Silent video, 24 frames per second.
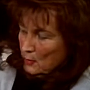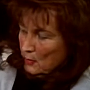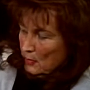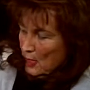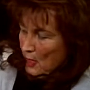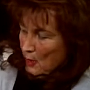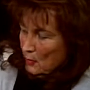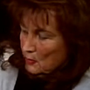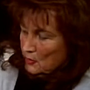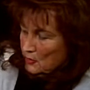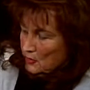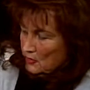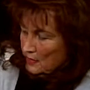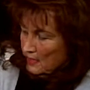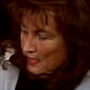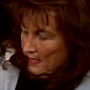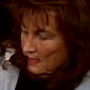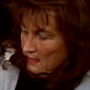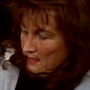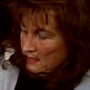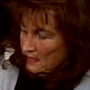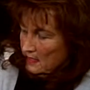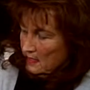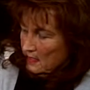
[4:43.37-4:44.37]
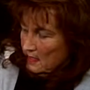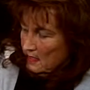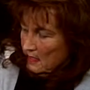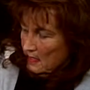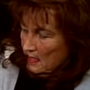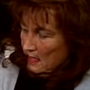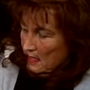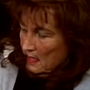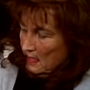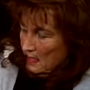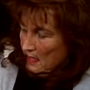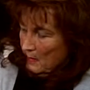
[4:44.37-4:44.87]

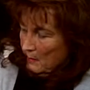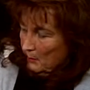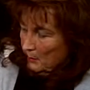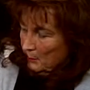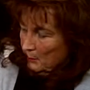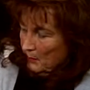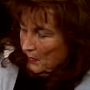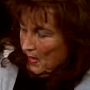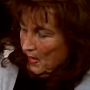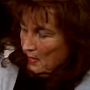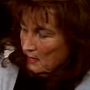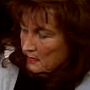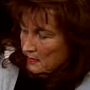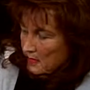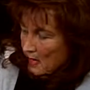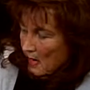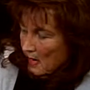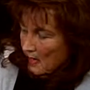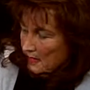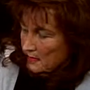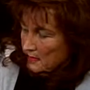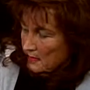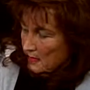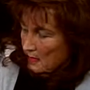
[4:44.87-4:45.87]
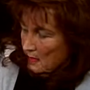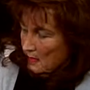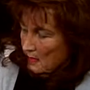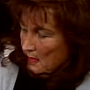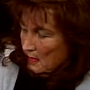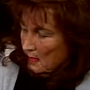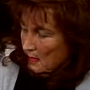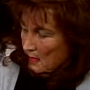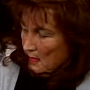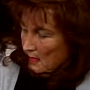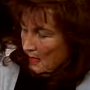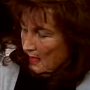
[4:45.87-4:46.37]

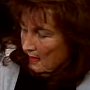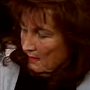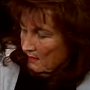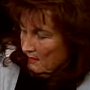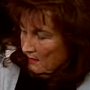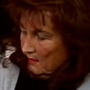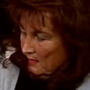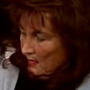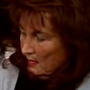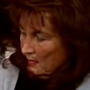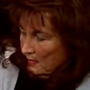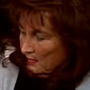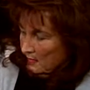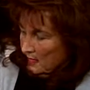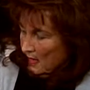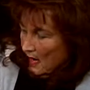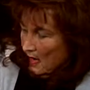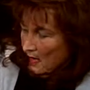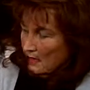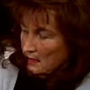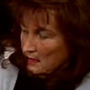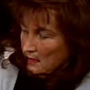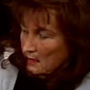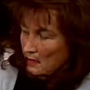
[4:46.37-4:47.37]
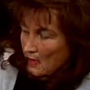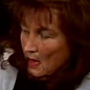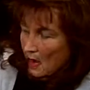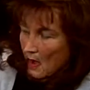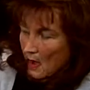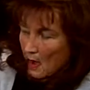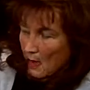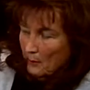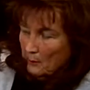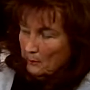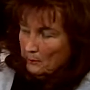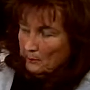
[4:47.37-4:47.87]

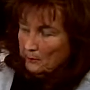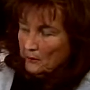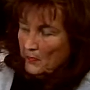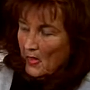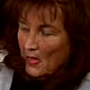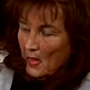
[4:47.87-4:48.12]
coachnancye.lifeville.com.